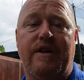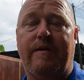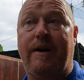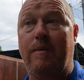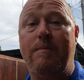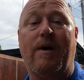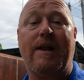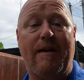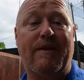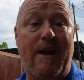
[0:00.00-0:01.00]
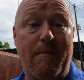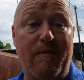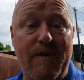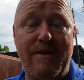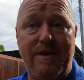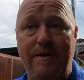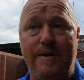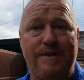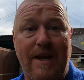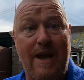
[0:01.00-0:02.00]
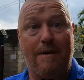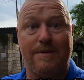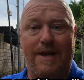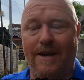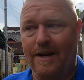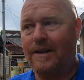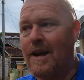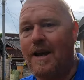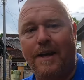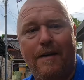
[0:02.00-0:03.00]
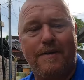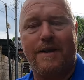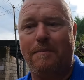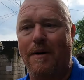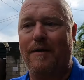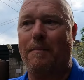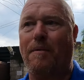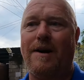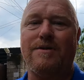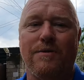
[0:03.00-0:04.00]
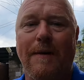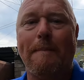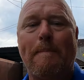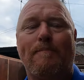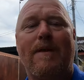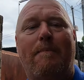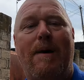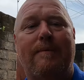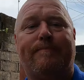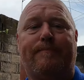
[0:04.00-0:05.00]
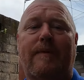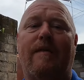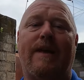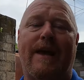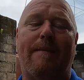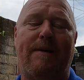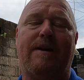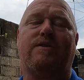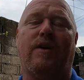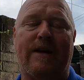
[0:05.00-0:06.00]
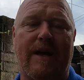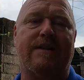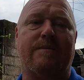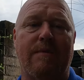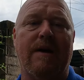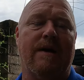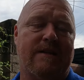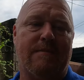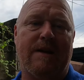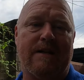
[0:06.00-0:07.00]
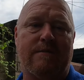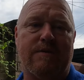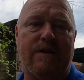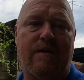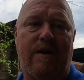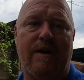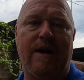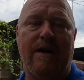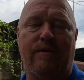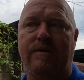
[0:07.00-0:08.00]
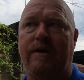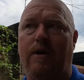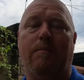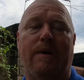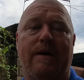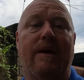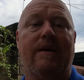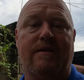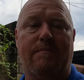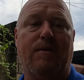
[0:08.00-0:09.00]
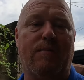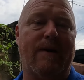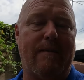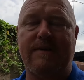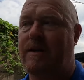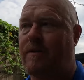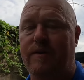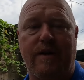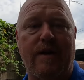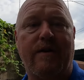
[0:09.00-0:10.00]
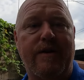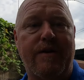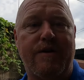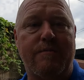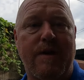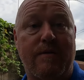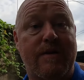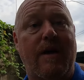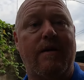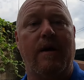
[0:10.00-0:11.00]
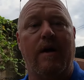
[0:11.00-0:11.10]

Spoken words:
generating. We might have to come and visit you and say, how was that, and give us a bit of an appraisal, but they're happy to try and get some customers generated and also help me to build my numbers here on the YouTube channels.